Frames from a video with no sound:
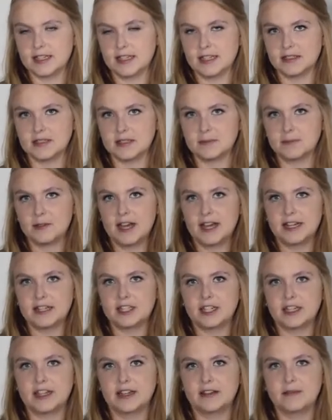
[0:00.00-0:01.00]
and Supply
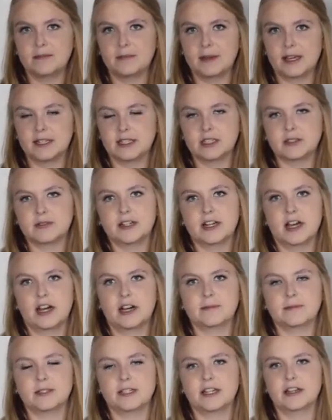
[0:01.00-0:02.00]
Chain Management
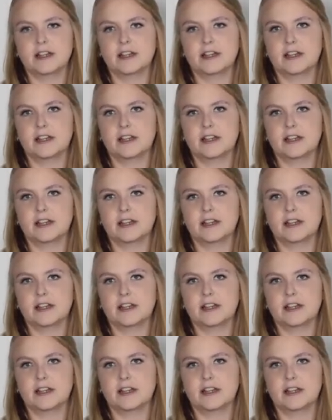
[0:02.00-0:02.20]
option,